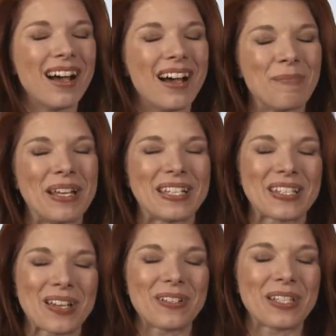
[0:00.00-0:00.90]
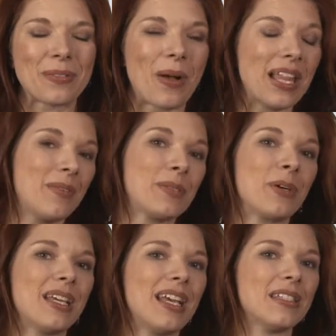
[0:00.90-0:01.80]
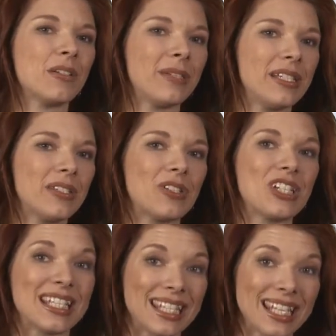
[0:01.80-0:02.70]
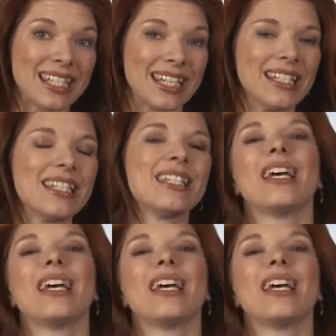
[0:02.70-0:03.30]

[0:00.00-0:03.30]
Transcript: I discovered this while I was working as a research assistant